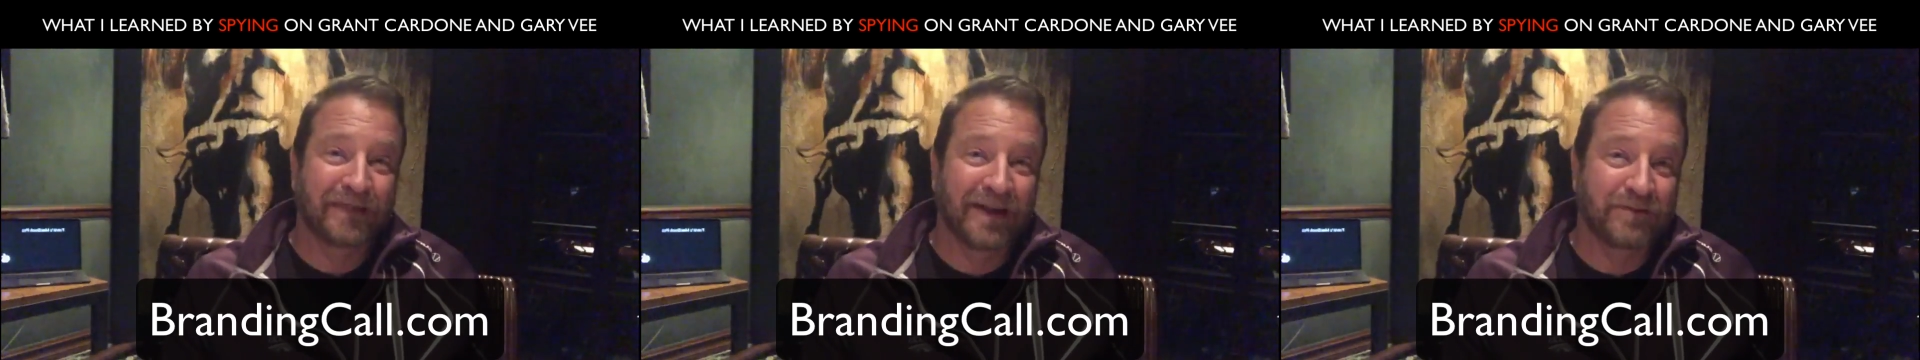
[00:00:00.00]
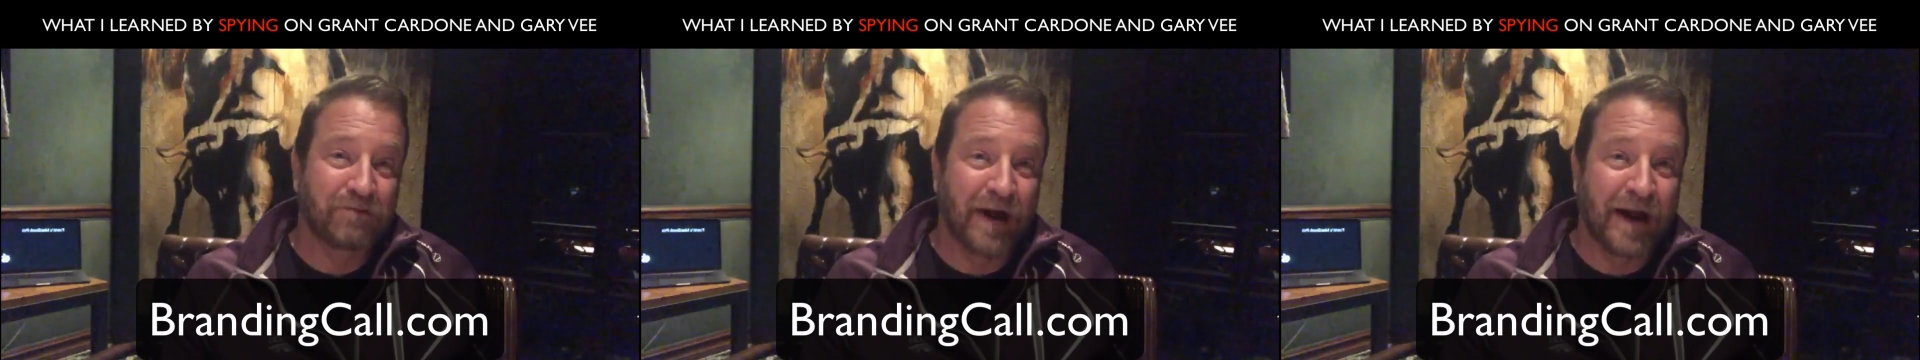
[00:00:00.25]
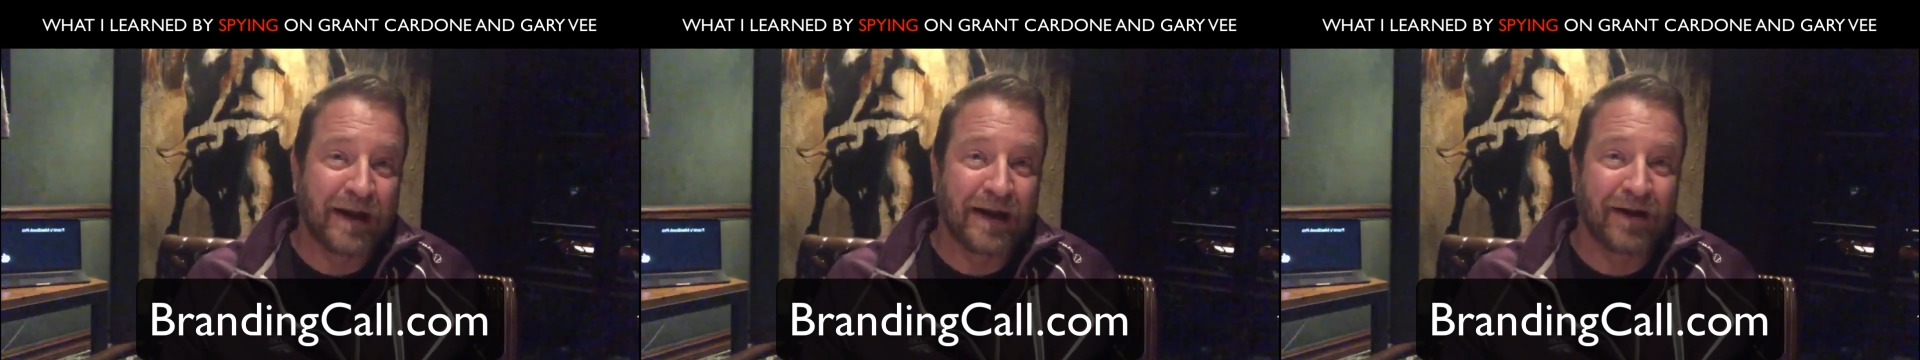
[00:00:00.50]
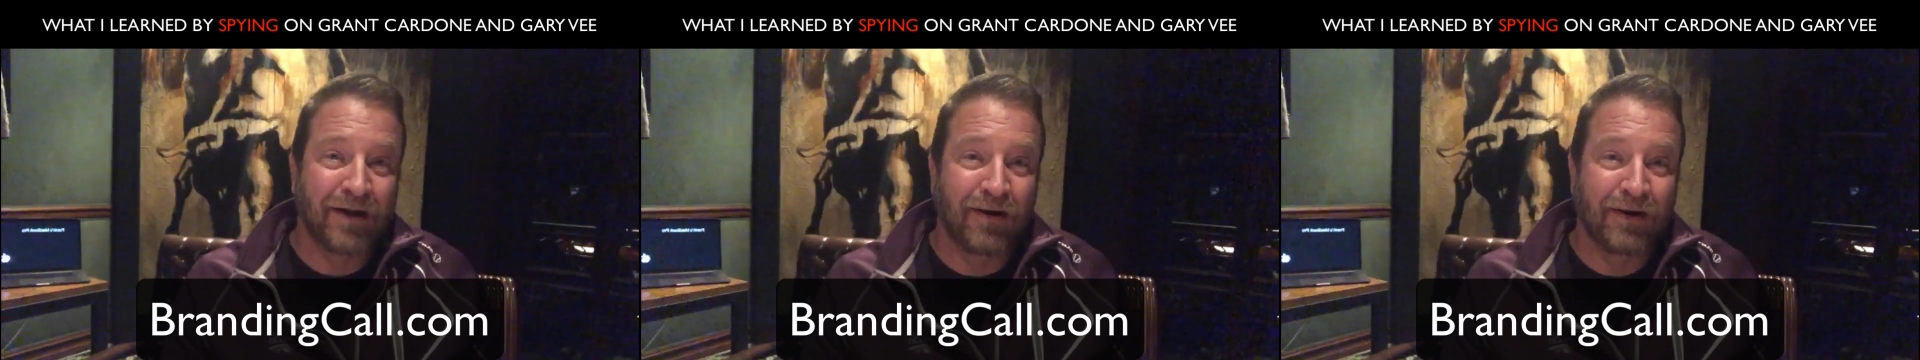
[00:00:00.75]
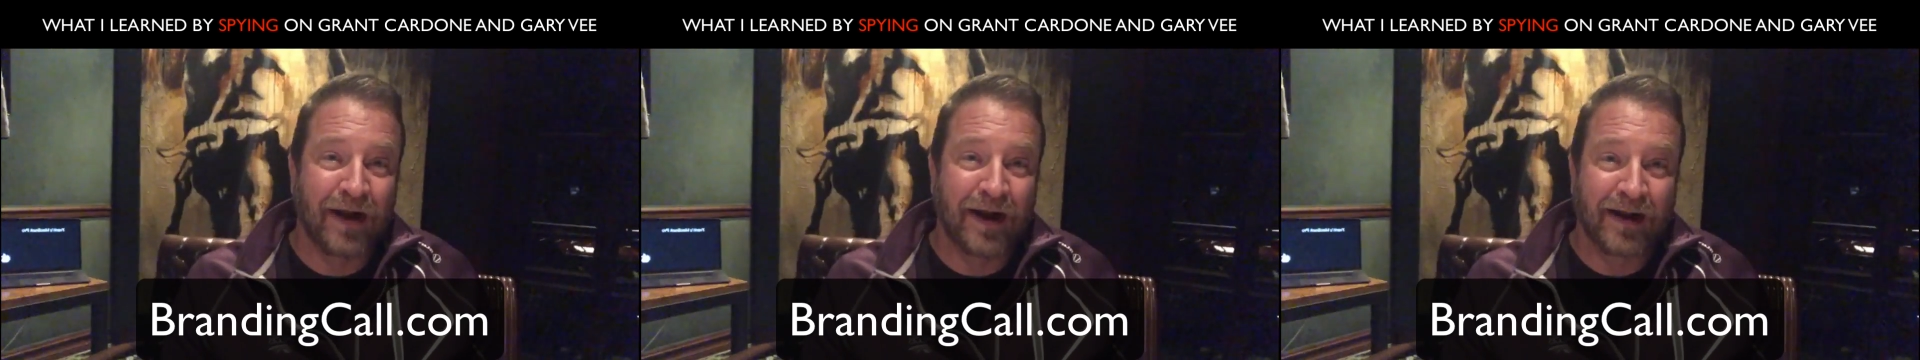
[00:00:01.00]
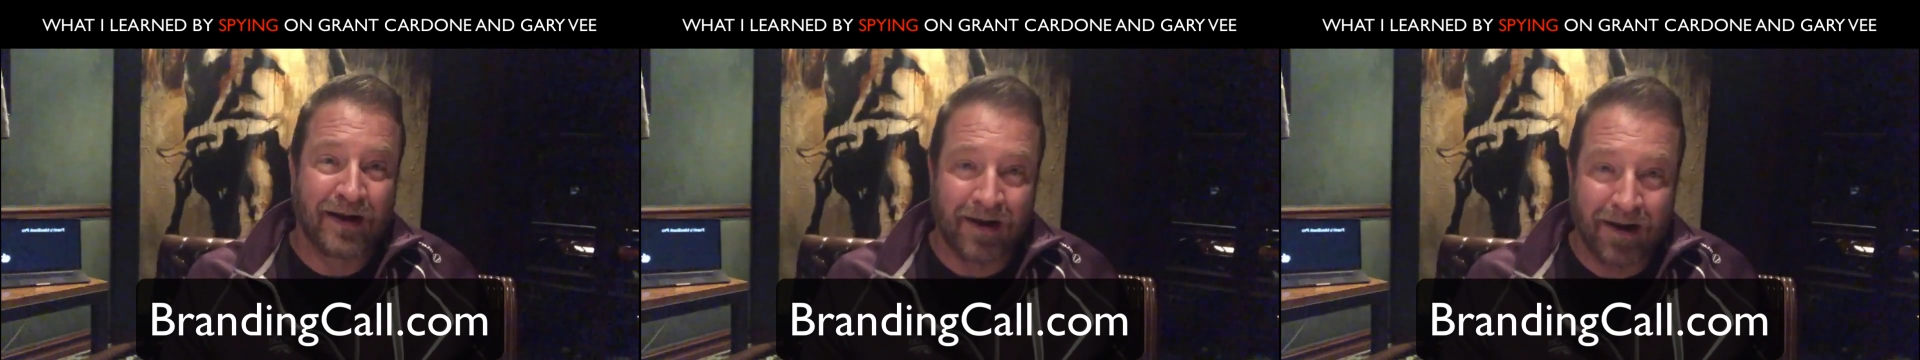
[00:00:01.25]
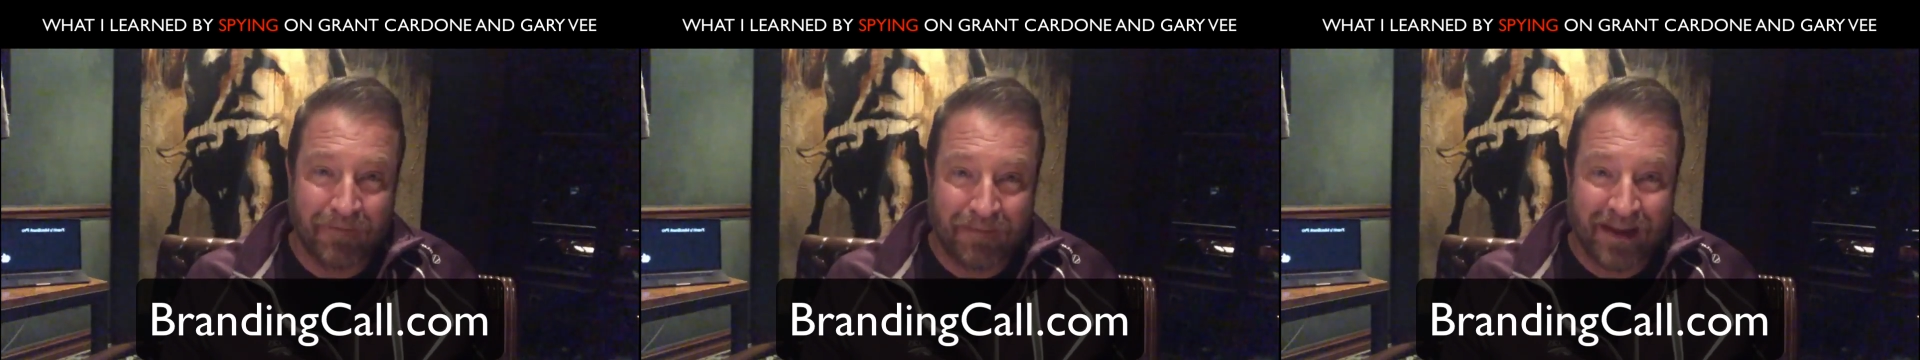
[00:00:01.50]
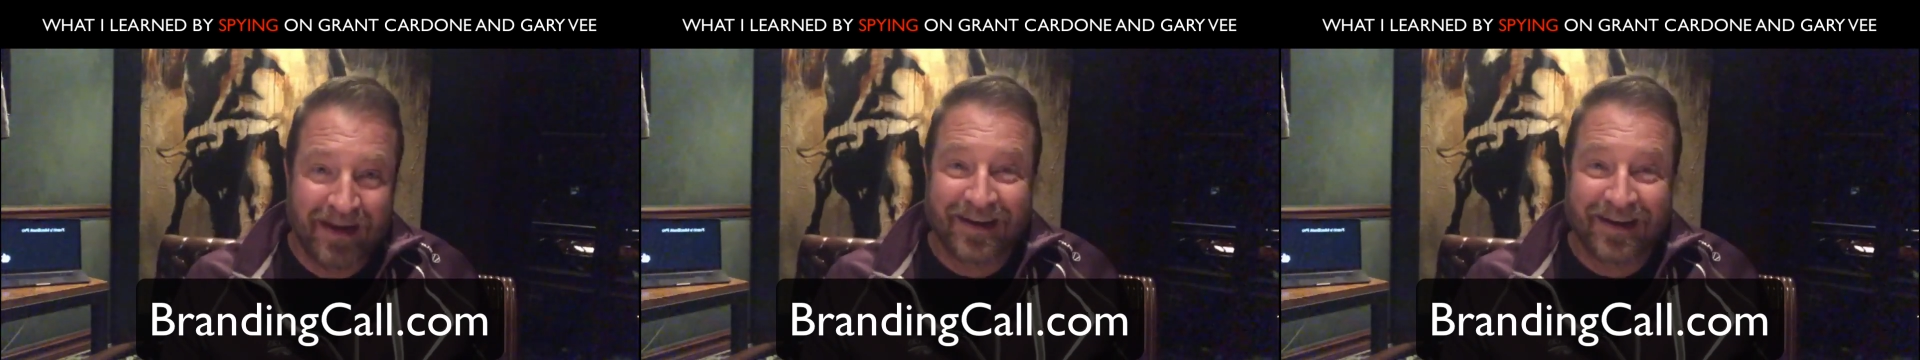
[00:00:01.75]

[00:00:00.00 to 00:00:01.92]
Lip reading: That's brandingcall.com,